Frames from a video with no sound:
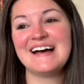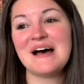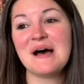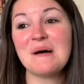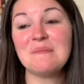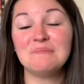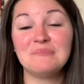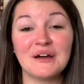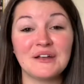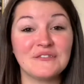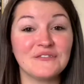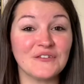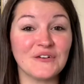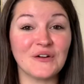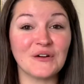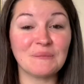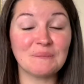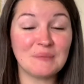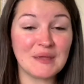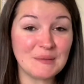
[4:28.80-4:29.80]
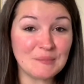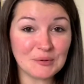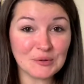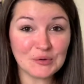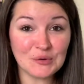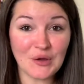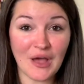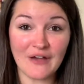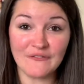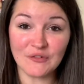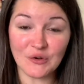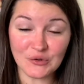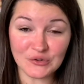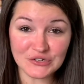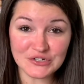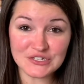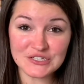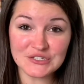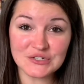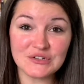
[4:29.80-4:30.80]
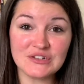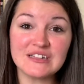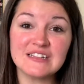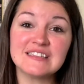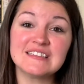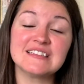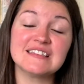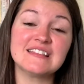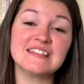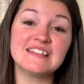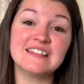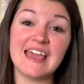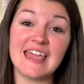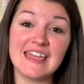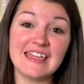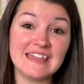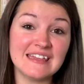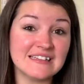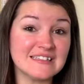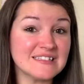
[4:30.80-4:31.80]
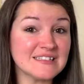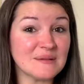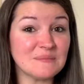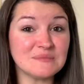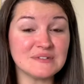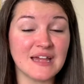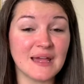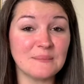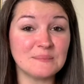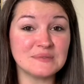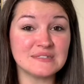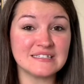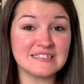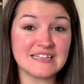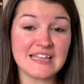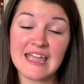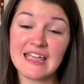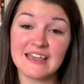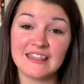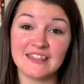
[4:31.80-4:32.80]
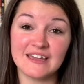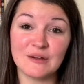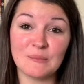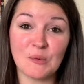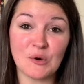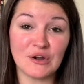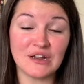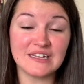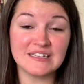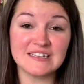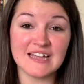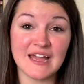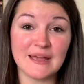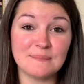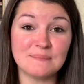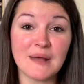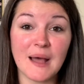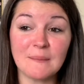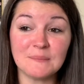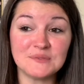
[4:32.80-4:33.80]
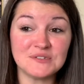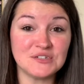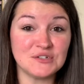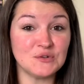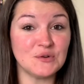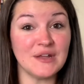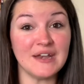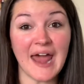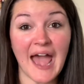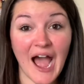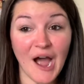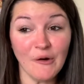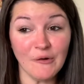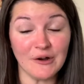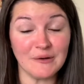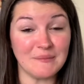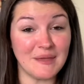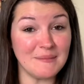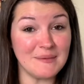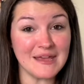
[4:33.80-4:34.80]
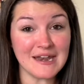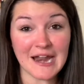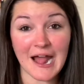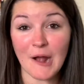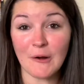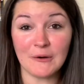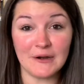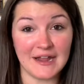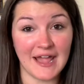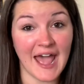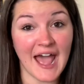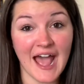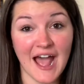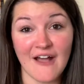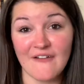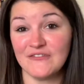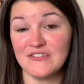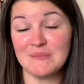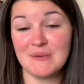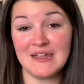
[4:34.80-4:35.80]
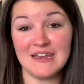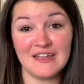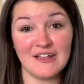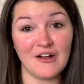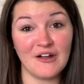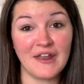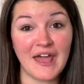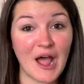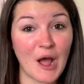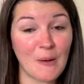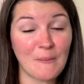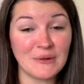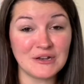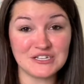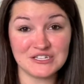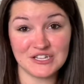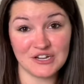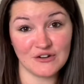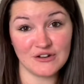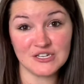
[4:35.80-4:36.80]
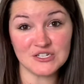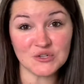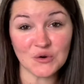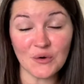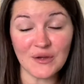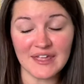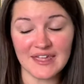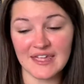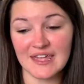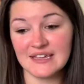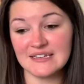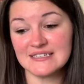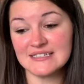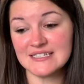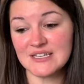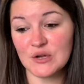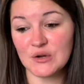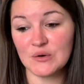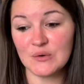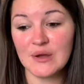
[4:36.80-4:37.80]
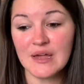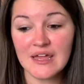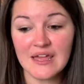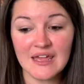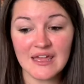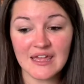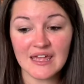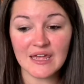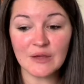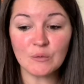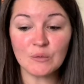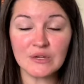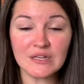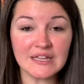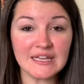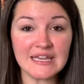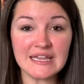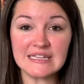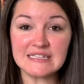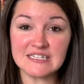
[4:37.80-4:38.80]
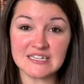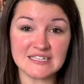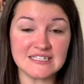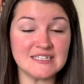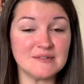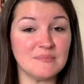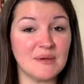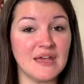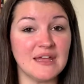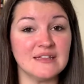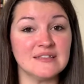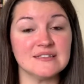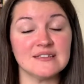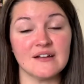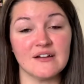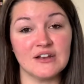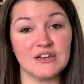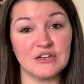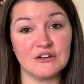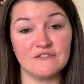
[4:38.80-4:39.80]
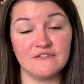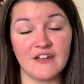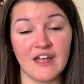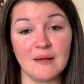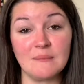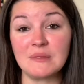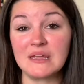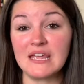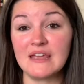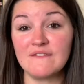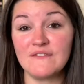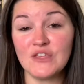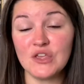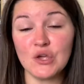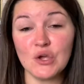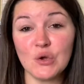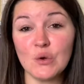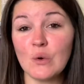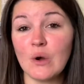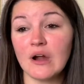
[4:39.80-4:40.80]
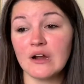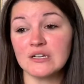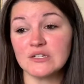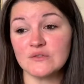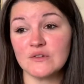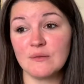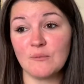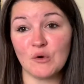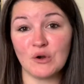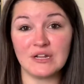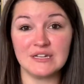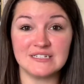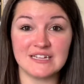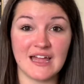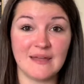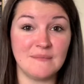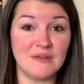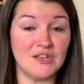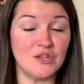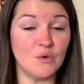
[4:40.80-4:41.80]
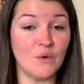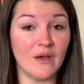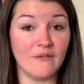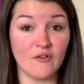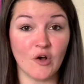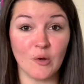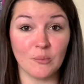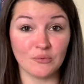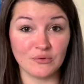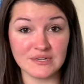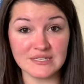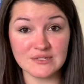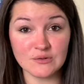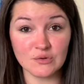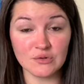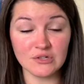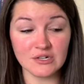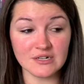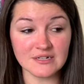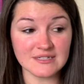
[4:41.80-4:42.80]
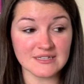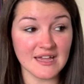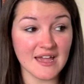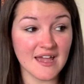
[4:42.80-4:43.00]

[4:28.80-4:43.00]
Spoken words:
But for people who have older students, they can sometimes take their morning time up to an hour, maybe an hour and a half, depending on how much they're enjoying it. So it really just depends on your family. If you are doing morning time and you have all preschoolers,